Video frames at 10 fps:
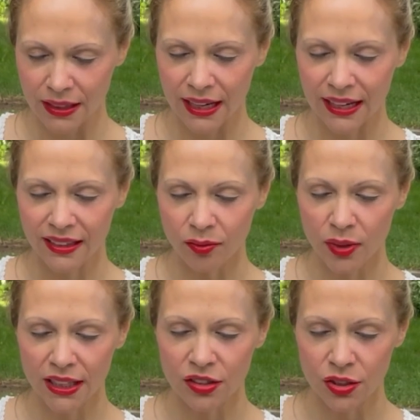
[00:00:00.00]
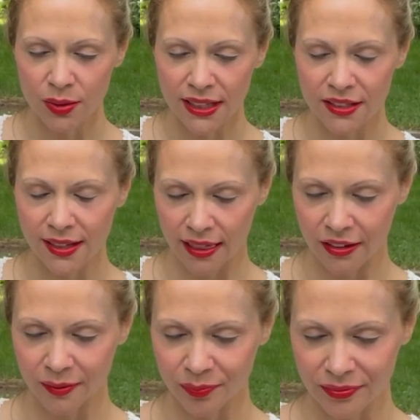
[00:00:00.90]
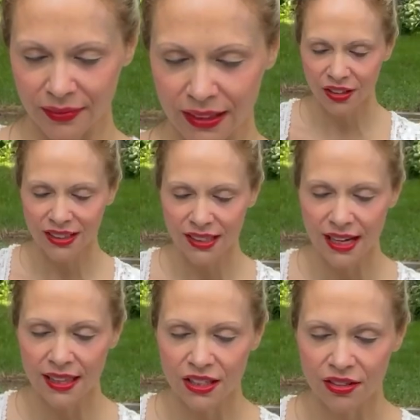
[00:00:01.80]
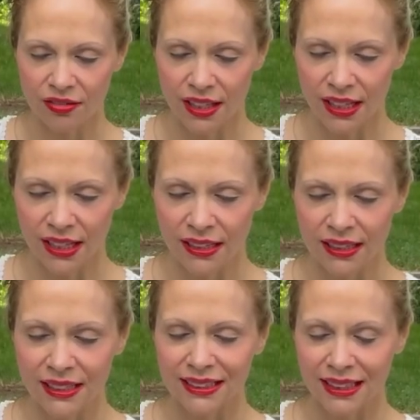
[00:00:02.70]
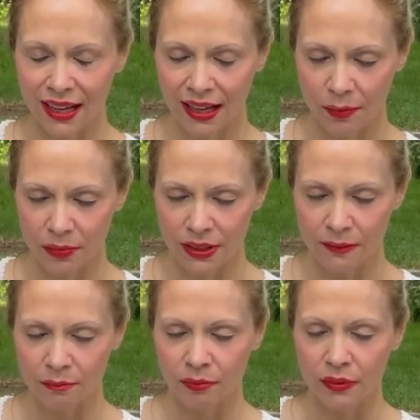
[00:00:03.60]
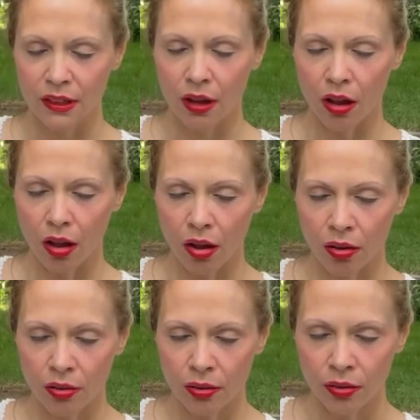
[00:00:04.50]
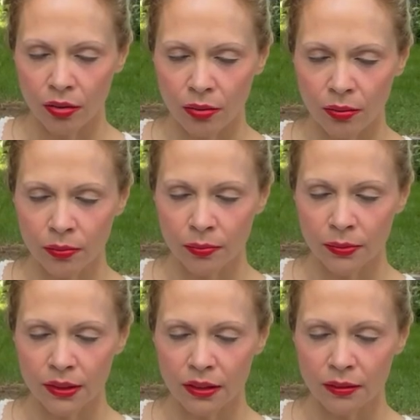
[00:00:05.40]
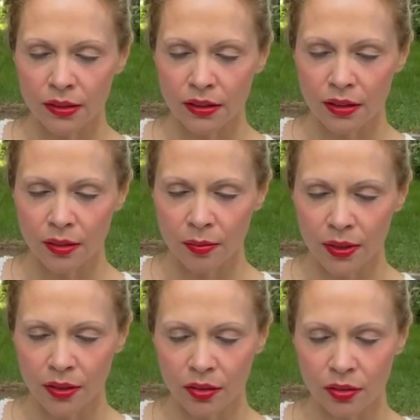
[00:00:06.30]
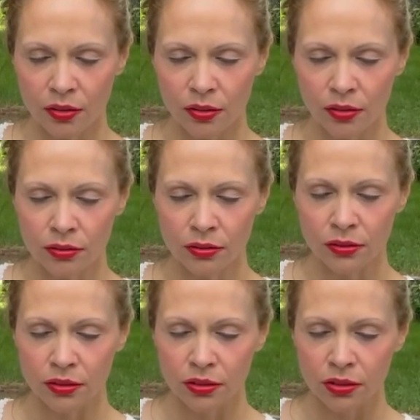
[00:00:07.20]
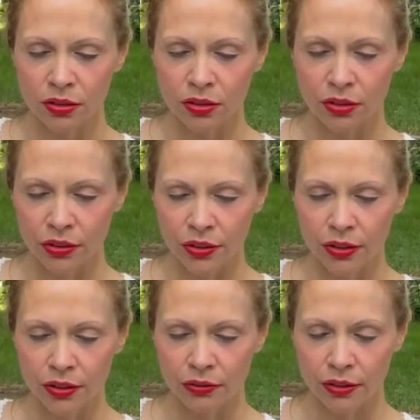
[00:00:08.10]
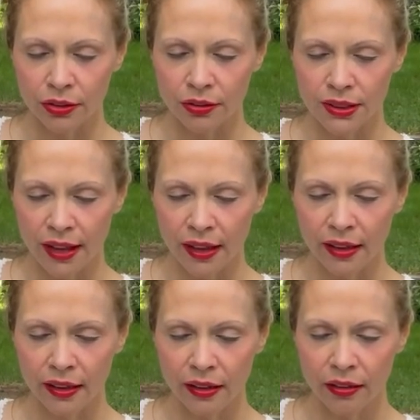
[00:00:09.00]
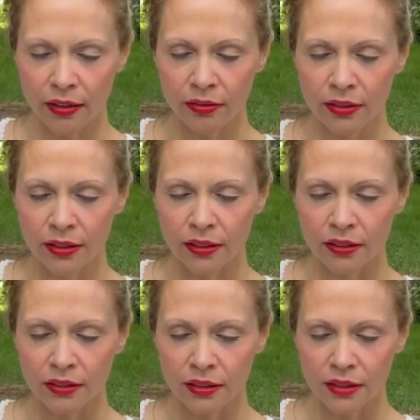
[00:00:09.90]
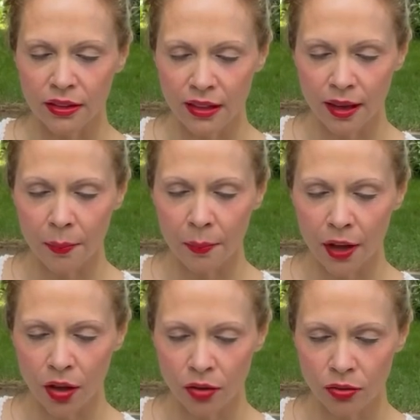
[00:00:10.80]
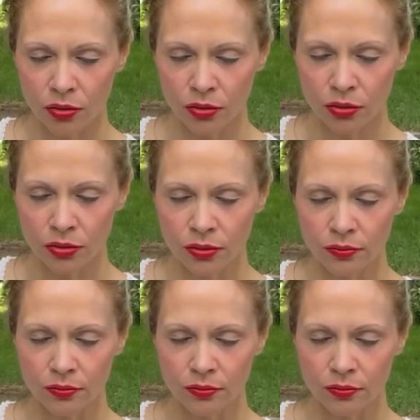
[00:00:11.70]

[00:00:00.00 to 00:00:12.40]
And then we can do it together. You need to say this 3 times. Om Namo Gurudev Namo.